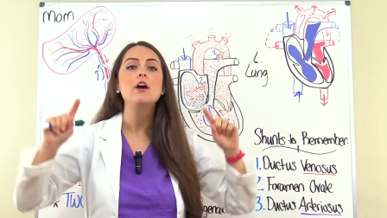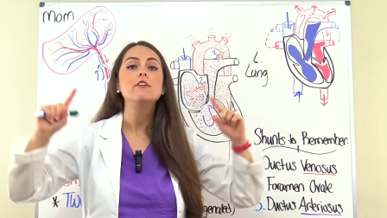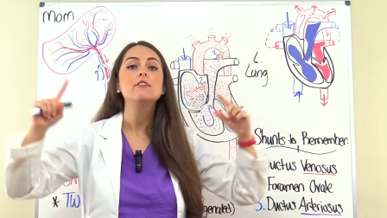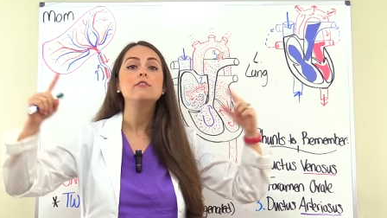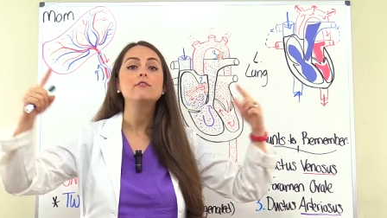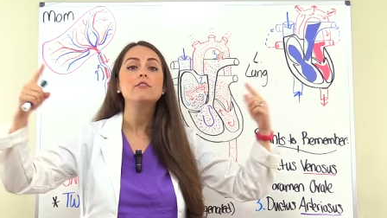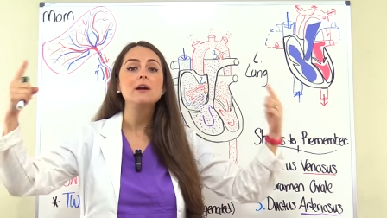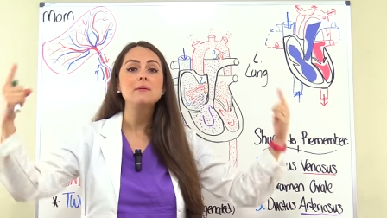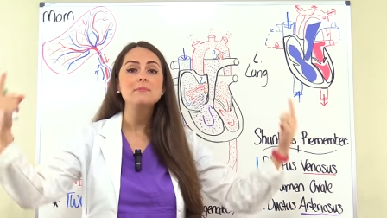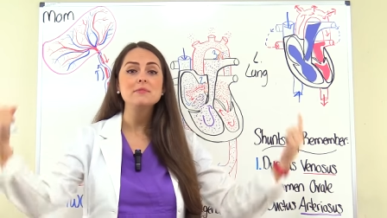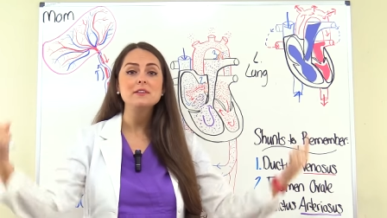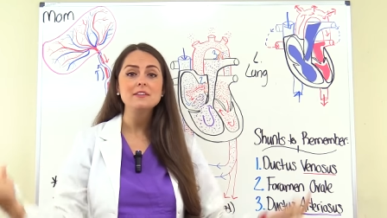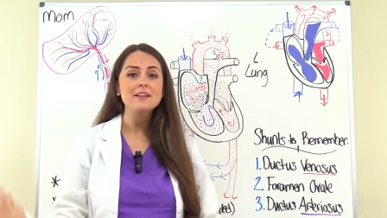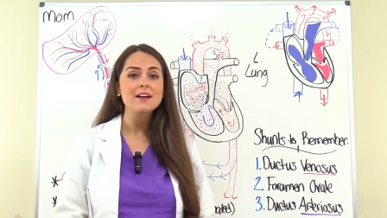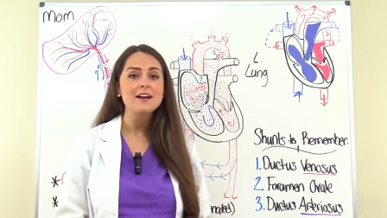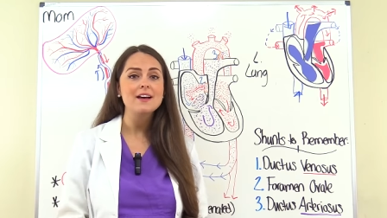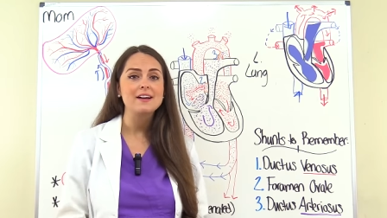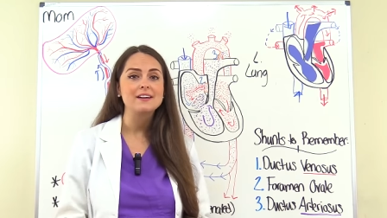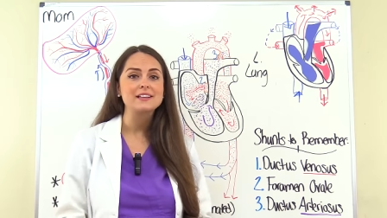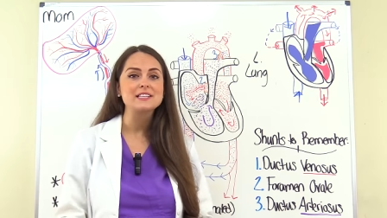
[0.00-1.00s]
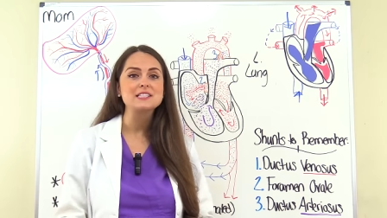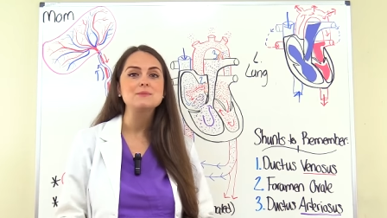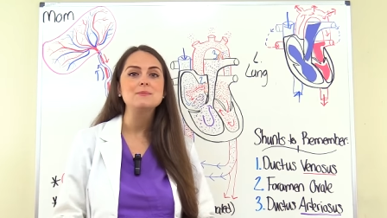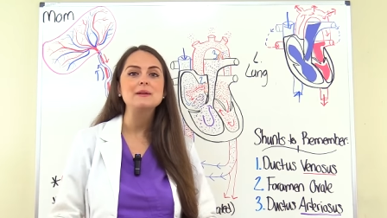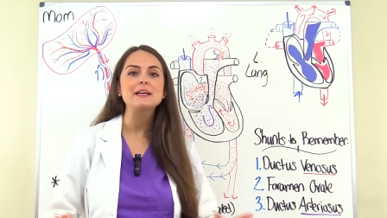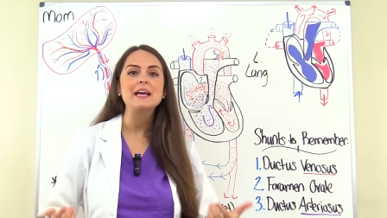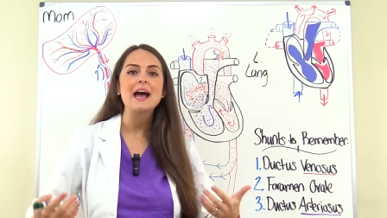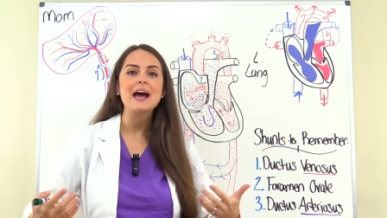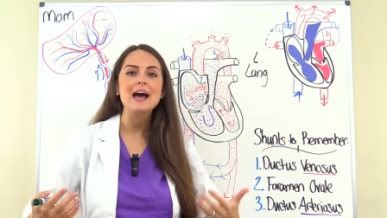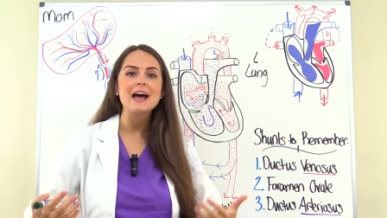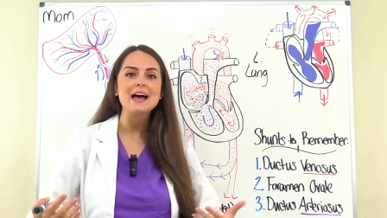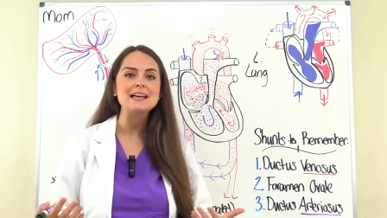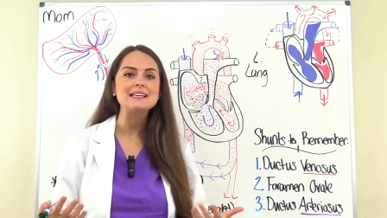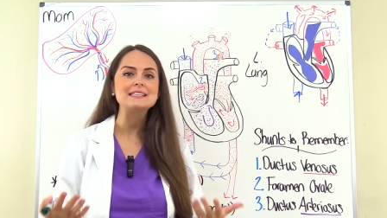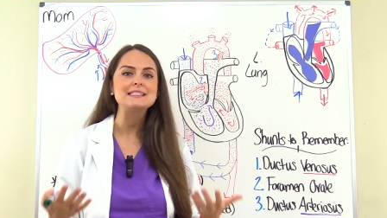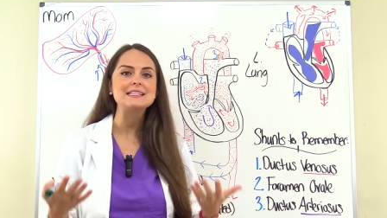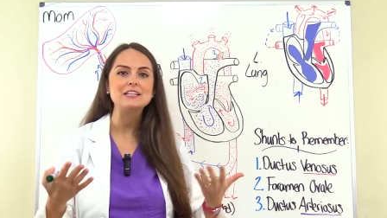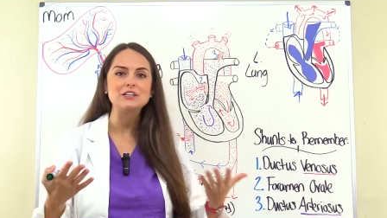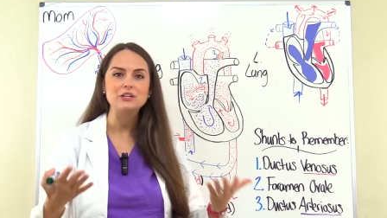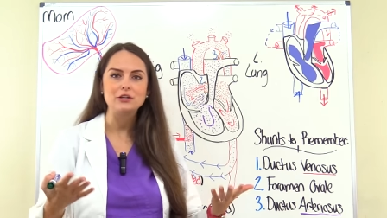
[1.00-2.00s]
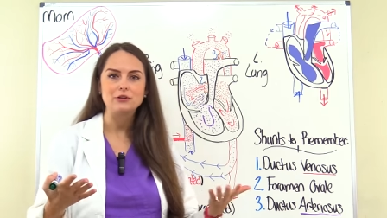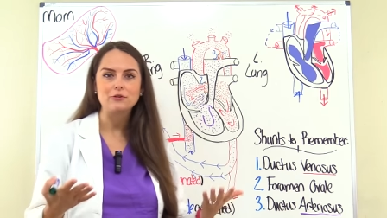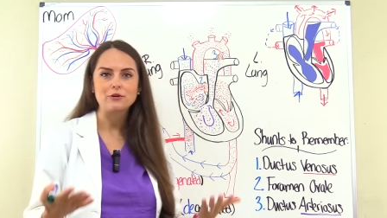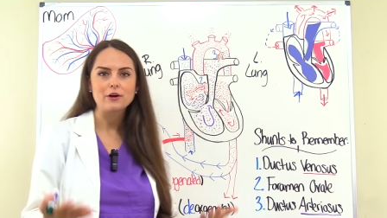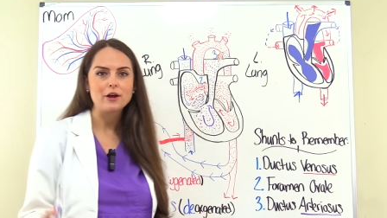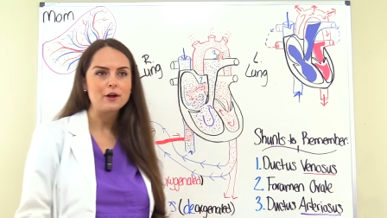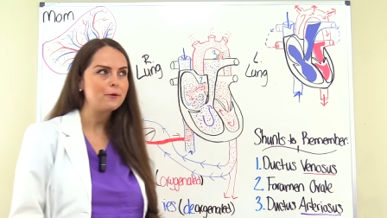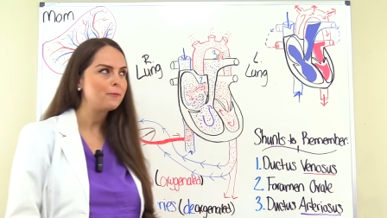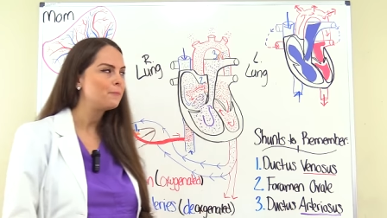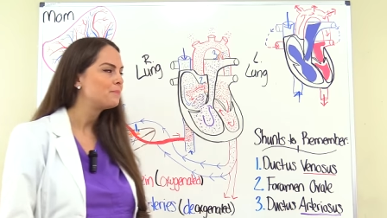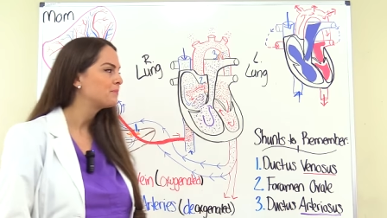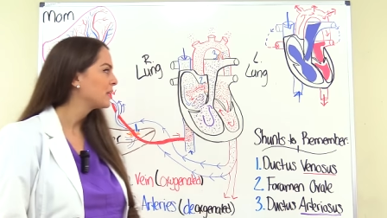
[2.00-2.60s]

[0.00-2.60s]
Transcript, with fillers: from the lungs, because in utero,